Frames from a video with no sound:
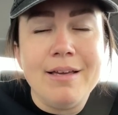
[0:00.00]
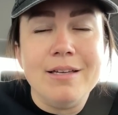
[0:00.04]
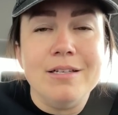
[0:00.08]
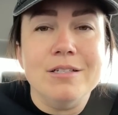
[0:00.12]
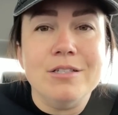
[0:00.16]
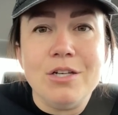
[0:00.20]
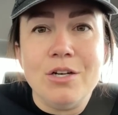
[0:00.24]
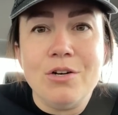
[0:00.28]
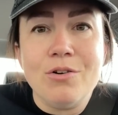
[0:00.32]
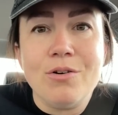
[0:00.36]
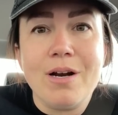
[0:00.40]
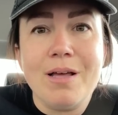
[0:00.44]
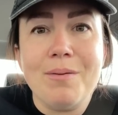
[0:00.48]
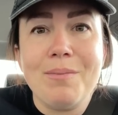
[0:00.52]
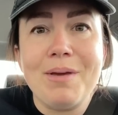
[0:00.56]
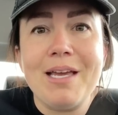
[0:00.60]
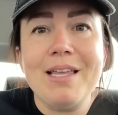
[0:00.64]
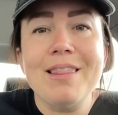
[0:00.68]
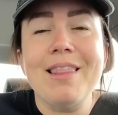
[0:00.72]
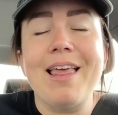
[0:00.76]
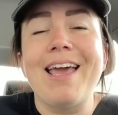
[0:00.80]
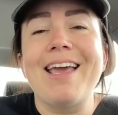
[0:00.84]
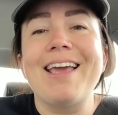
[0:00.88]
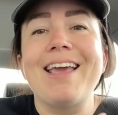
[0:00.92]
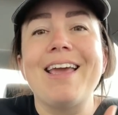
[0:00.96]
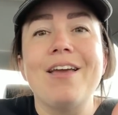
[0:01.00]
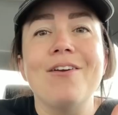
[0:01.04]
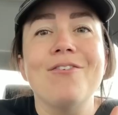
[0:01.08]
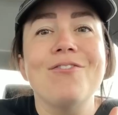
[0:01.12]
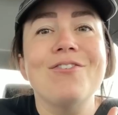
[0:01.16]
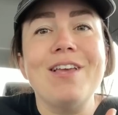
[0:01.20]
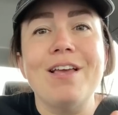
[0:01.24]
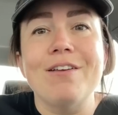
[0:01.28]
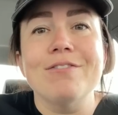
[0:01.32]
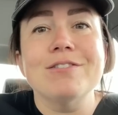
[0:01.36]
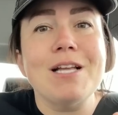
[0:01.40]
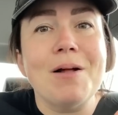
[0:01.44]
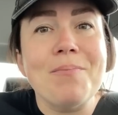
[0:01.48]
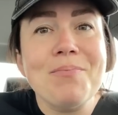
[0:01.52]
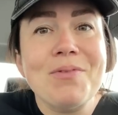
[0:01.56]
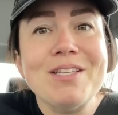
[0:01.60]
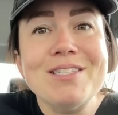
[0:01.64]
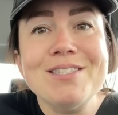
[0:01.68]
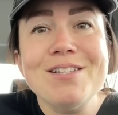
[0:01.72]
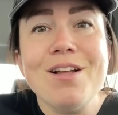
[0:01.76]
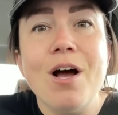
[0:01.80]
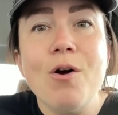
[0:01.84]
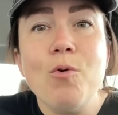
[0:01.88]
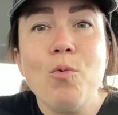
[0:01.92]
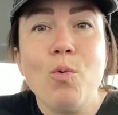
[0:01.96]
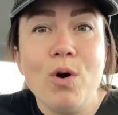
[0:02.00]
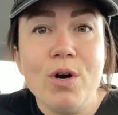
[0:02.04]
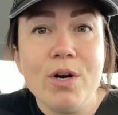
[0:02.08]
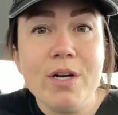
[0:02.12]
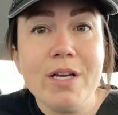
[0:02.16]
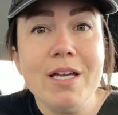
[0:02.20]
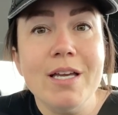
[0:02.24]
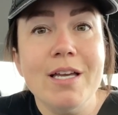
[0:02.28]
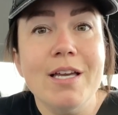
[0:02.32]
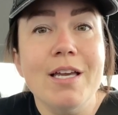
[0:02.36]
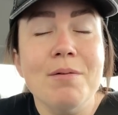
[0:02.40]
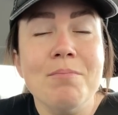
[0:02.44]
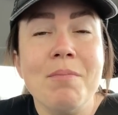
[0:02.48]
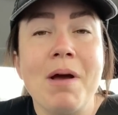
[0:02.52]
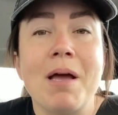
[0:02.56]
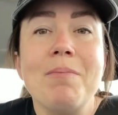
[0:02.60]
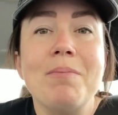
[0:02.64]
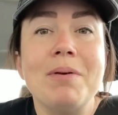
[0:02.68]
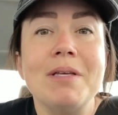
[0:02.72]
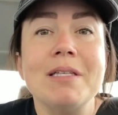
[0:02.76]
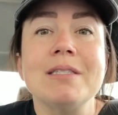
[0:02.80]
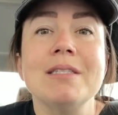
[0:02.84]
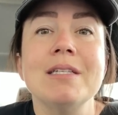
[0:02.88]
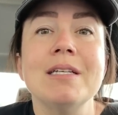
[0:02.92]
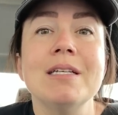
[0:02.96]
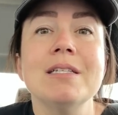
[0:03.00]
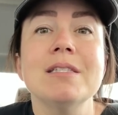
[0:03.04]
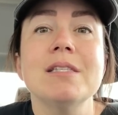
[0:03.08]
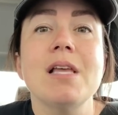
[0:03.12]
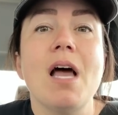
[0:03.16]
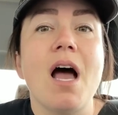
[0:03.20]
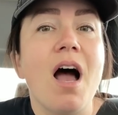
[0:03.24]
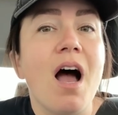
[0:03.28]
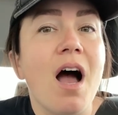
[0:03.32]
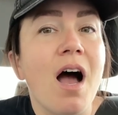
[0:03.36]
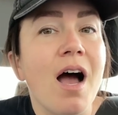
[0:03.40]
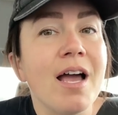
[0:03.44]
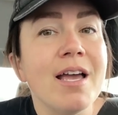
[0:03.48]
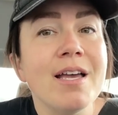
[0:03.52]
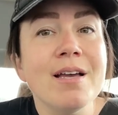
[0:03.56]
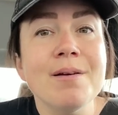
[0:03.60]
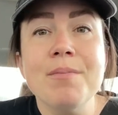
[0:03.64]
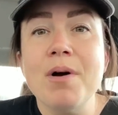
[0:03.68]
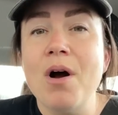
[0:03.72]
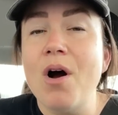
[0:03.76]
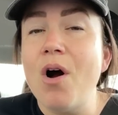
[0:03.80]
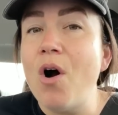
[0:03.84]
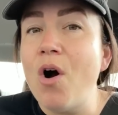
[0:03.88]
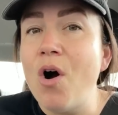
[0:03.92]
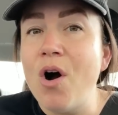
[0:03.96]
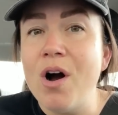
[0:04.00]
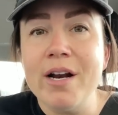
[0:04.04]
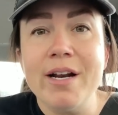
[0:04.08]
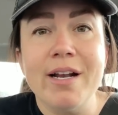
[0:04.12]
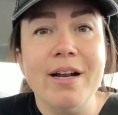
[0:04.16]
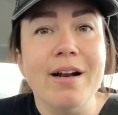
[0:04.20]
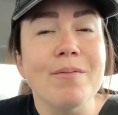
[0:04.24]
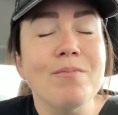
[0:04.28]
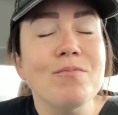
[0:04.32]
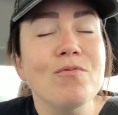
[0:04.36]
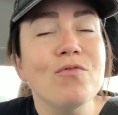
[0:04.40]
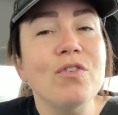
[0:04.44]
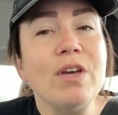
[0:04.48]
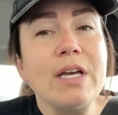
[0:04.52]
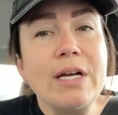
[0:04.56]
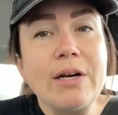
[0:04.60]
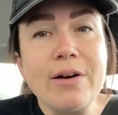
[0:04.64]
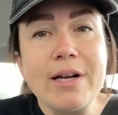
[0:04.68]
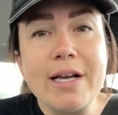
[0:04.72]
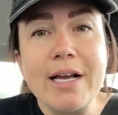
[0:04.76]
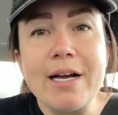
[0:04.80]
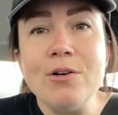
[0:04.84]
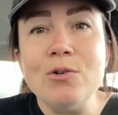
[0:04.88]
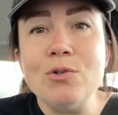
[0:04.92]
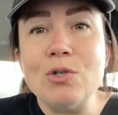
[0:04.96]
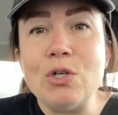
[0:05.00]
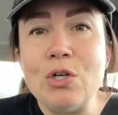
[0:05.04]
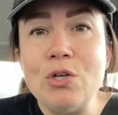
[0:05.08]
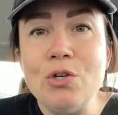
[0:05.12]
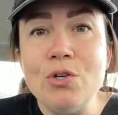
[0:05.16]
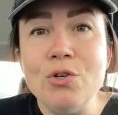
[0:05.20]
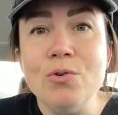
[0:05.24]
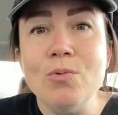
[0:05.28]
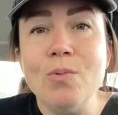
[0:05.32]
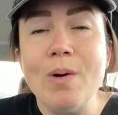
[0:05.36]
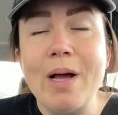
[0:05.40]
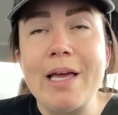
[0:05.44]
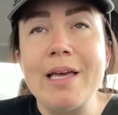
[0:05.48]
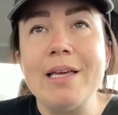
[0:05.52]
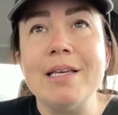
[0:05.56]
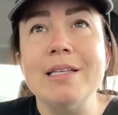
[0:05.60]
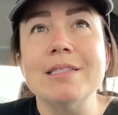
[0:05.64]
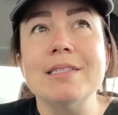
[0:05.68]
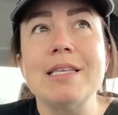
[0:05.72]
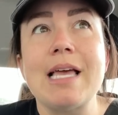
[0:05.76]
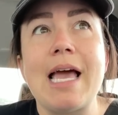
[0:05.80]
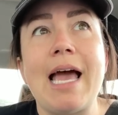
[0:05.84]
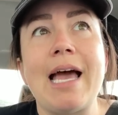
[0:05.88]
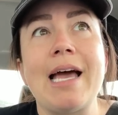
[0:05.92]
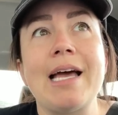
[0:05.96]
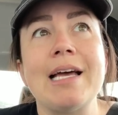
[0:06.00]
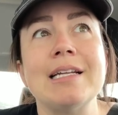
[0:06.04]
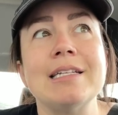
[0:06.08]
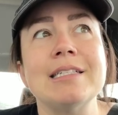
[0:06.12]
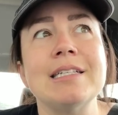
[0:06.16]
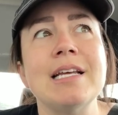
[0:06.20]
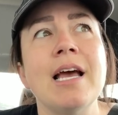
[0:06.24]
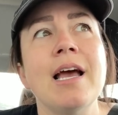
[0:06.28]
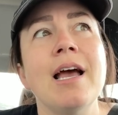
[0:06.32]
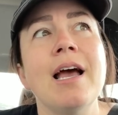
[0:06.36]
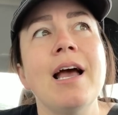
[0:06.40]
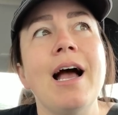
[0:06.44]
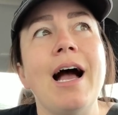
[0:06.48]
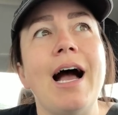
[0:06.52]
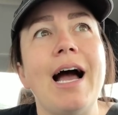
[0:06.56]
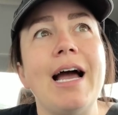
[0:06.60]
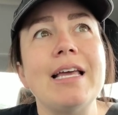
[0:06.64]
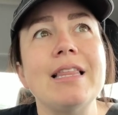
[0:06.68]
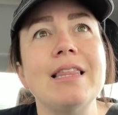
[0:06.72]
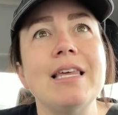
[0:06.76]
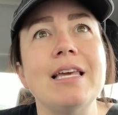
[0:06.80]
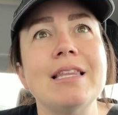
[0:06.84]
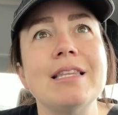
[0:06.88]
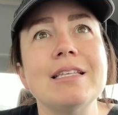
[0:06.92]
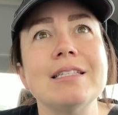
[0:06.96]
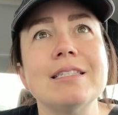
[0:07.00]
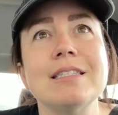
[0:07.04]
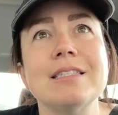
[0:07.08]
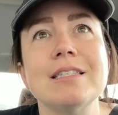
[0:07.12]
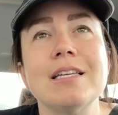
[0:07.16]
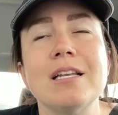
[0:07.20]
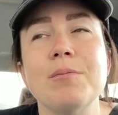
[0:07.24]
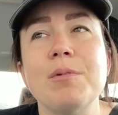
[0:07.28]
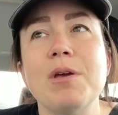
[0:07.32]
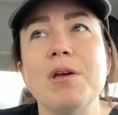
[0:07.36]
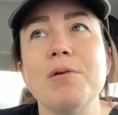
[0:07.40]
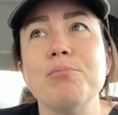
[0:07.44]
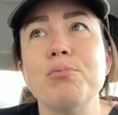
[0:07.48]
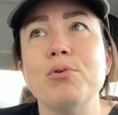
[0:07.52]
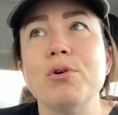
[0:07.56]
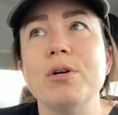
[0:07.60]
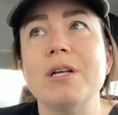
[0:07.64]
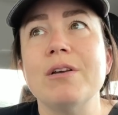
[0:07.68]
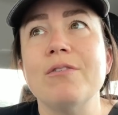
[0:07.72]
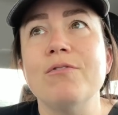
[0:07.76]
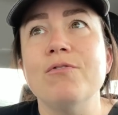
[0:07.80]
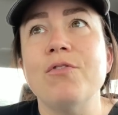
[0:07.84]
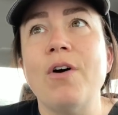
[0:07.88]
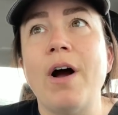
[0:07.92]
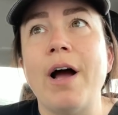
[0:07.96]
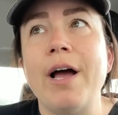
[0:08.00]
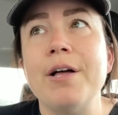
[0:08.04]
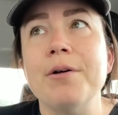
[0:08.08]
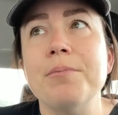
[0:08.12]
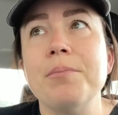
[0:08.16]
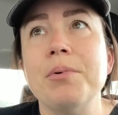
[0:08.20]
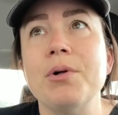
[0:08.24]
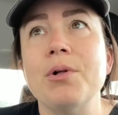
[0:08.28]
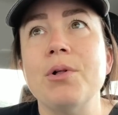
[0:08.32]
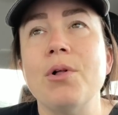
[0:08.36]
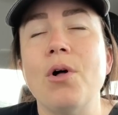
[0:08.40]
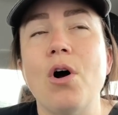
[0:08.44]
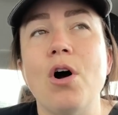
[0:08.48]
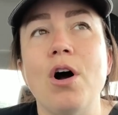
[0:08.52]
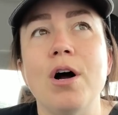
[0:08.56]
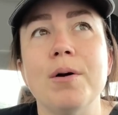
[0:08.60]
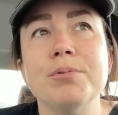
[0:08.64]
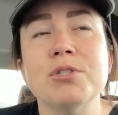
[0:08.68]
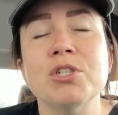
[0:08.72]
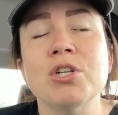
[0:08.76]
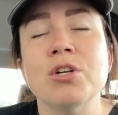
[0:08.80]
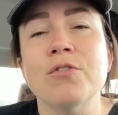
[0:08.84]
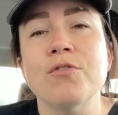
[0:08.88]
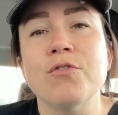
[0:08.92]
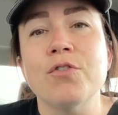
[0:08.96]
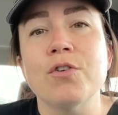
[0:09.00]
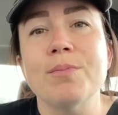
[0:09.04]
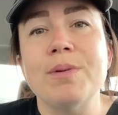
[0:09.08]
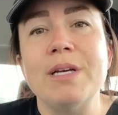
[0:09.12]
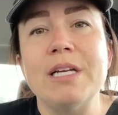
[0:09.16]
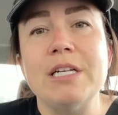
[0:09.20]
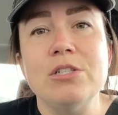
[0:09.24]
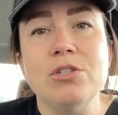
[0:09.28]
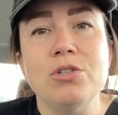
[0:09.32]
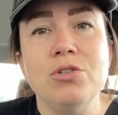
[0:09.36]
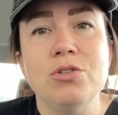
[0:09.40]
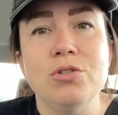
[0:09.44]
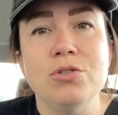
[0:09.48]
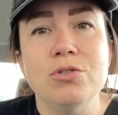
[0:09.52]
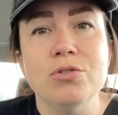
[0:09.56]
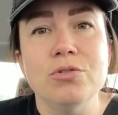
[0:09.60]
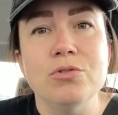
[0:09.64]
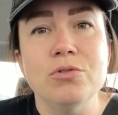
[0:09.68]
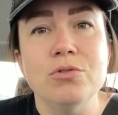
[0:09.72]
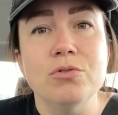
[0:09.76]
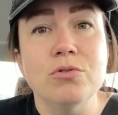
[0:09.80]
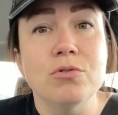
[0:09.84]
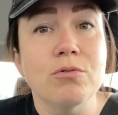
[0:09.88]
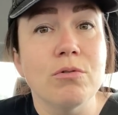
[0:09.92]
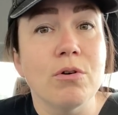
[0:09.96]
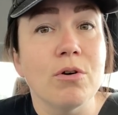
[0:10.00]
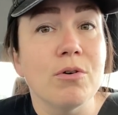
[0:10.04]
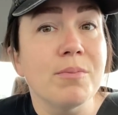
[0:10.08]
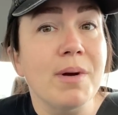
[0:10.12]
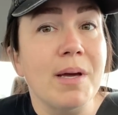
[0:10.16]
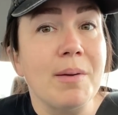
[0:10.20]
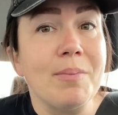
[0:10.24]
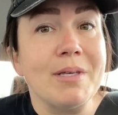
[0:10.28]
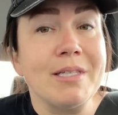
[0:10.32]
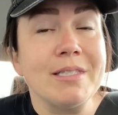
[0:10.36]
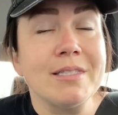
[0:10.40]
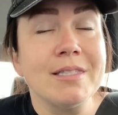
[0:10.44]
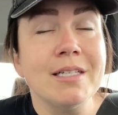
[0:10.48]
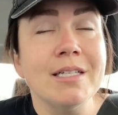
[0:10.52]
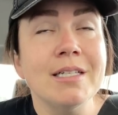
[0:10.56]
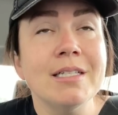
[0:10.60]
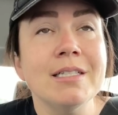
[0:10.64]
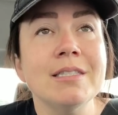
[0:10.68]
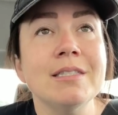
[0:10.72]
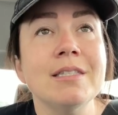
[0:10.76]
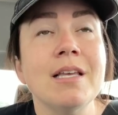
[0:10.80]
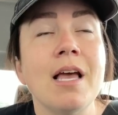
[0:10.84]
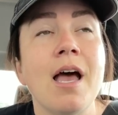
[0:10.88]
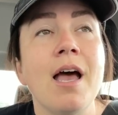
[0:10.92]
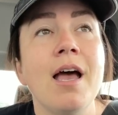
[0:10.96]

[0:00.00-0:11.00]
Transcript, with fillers: Do you know what I mean? Like if something's not working in my business, I am on it. I'm figuring out new ways, and I think this is gonna be a pretty viable option for me to grow my business